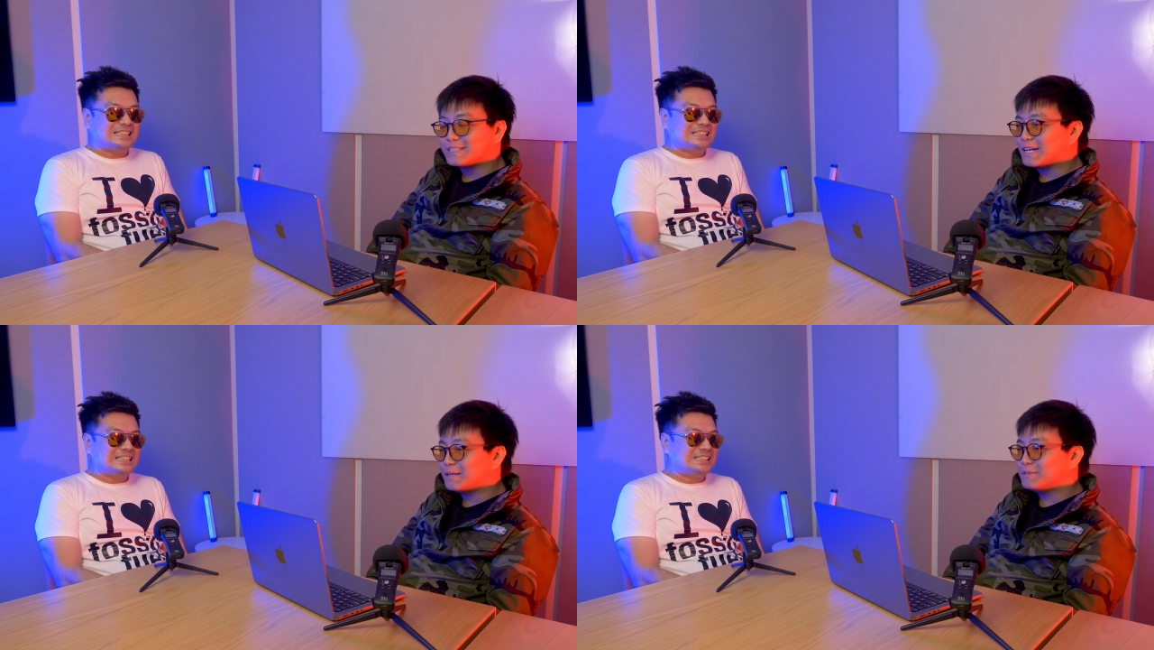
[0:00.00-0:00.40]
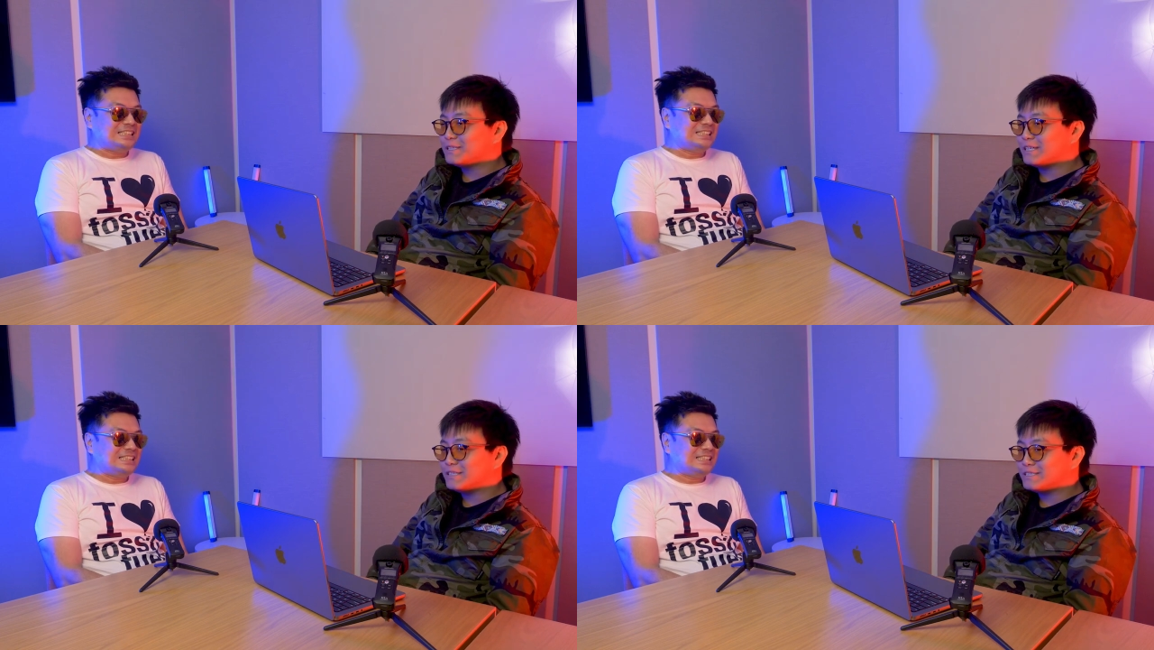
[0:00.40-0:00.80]
Speaker 1: time
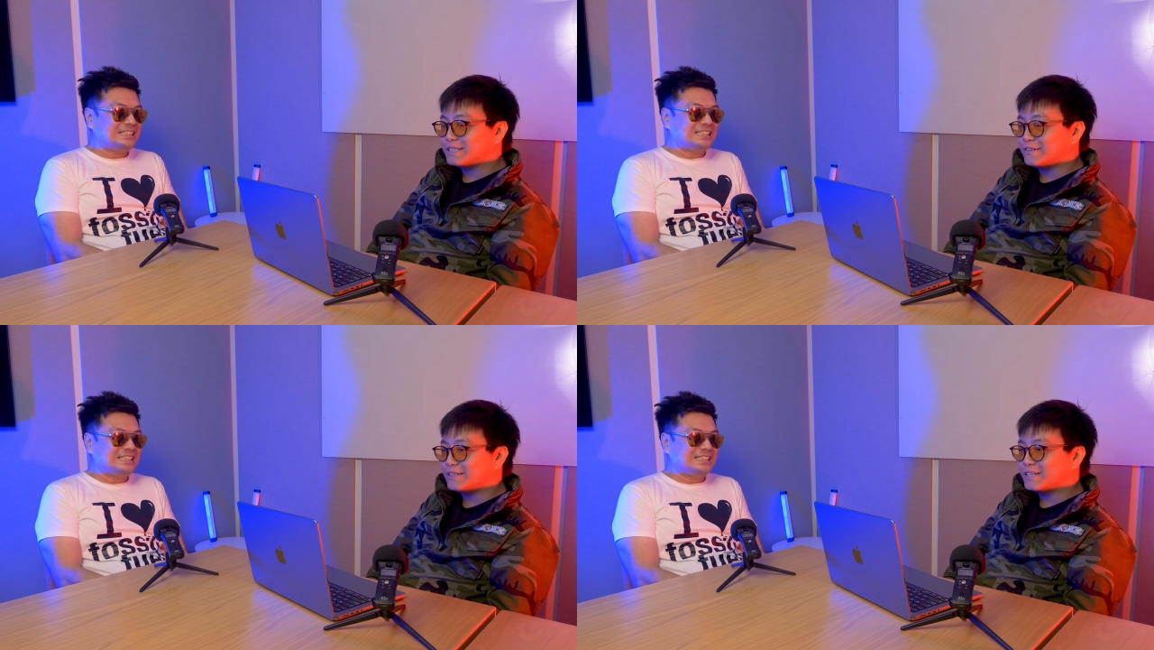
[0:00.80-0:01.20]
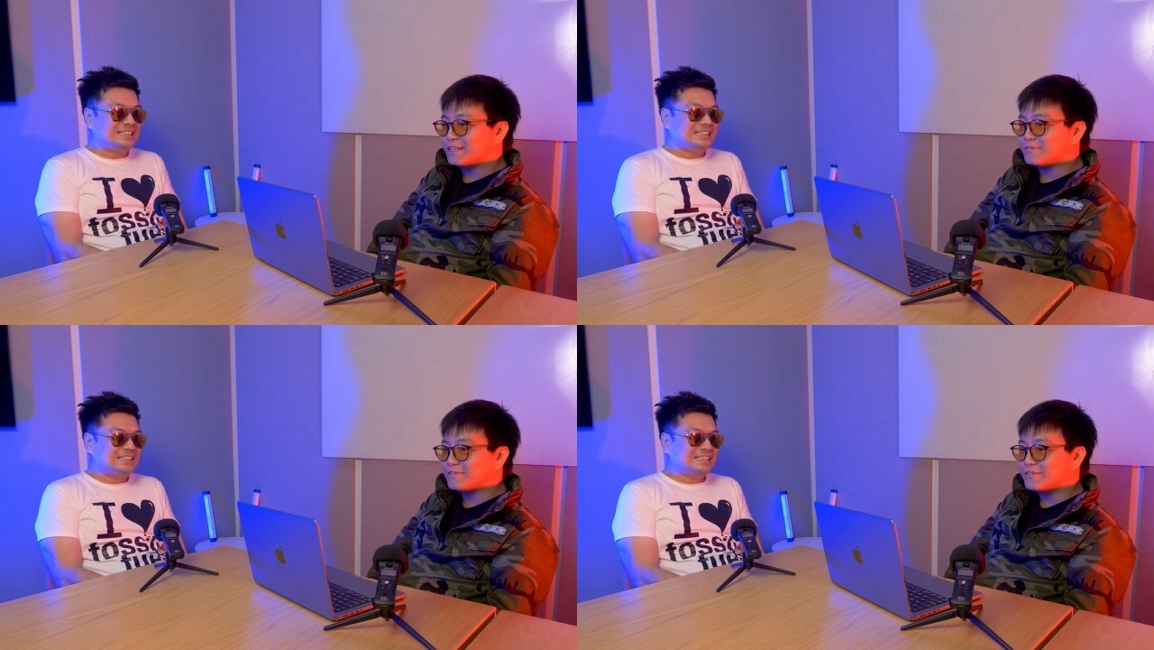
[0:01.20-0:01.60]
here and sharing
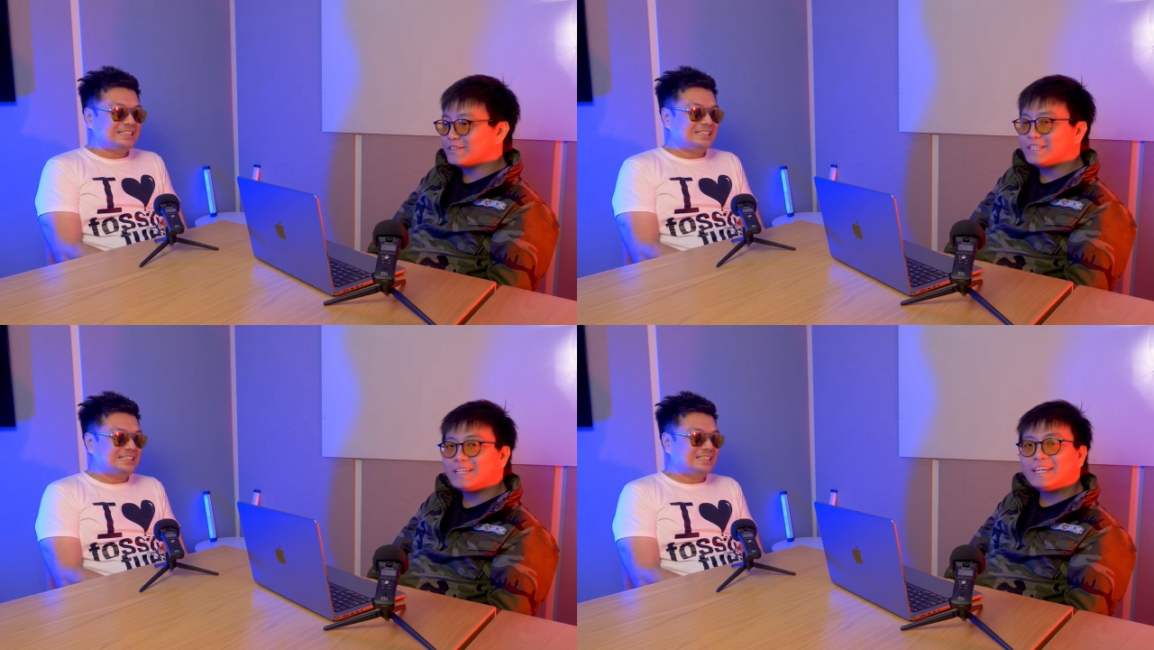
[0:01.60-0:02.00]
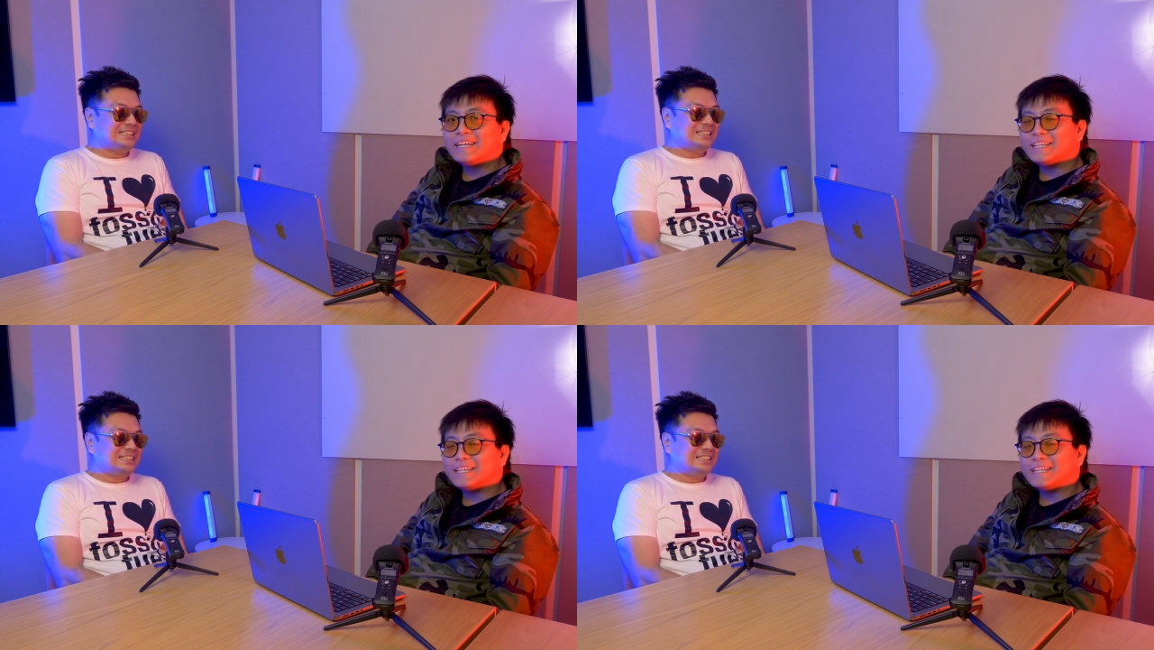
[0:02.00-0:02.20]
a very